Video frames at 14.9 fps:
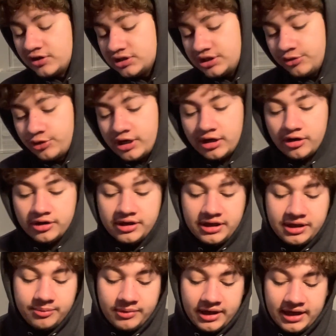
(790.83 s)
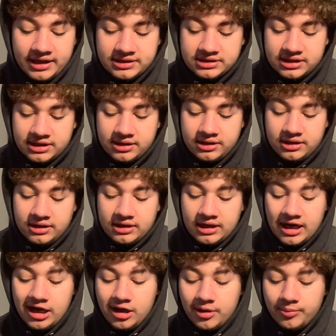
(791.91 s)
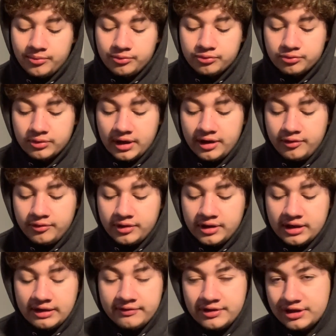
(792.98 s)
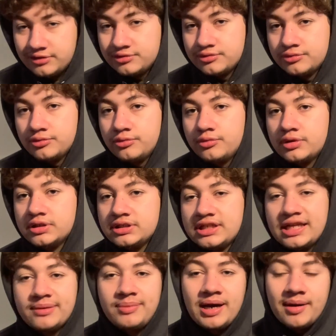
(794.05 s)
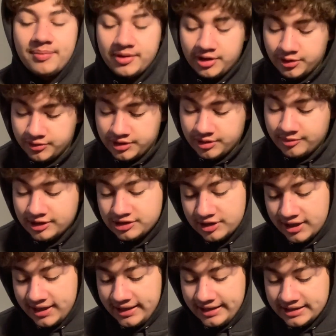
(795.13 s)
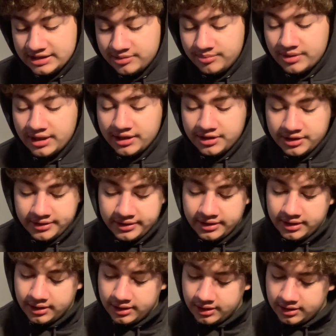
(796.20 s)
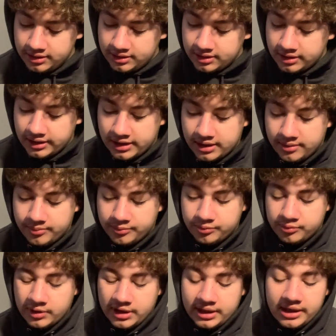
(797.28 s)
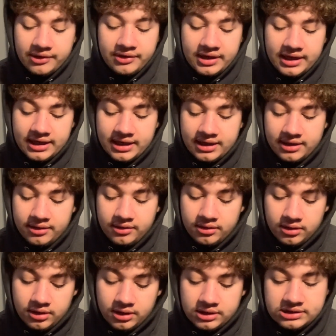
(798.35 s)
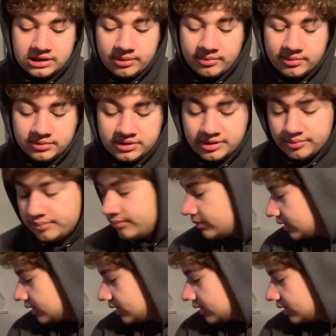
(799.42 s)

they were kind of hard to get my hands on. Right when everything was getting popular with them, I tried to get some, but I couldn't. Right now, they had some